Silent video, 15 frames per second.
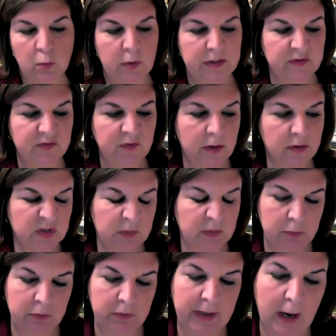So as far as
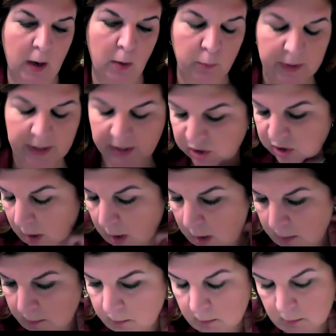community outreach,
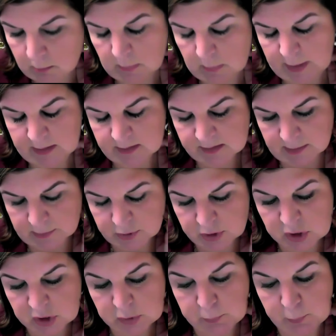as Dr.